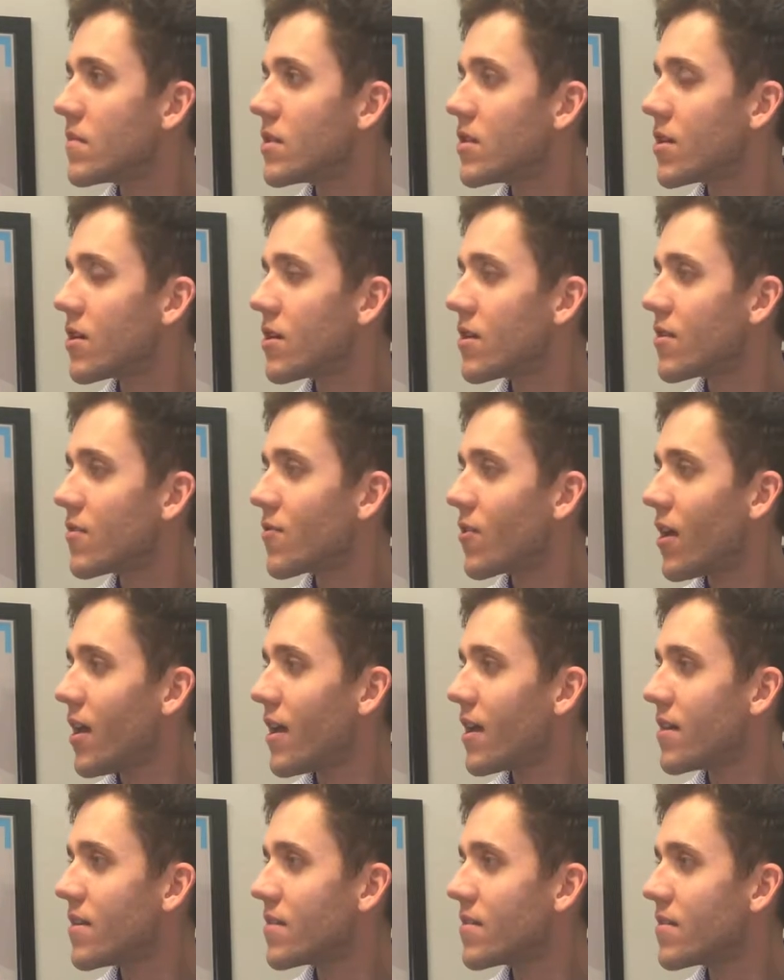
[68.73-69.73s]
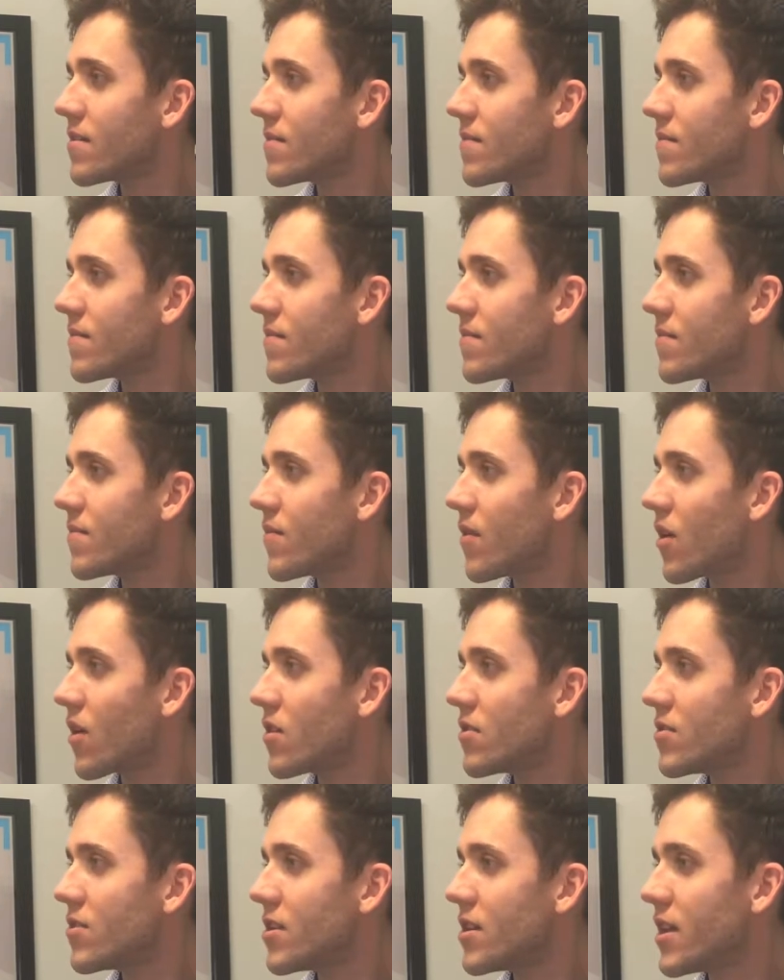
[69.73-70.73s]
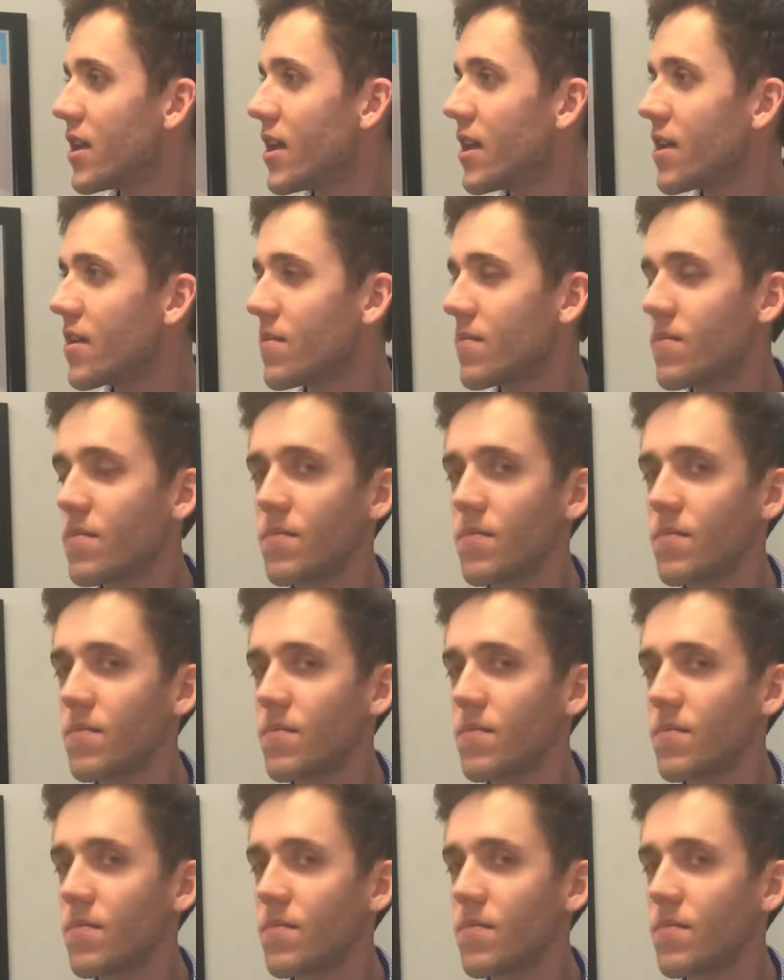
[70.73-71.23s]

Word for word: Turn right, far as you can.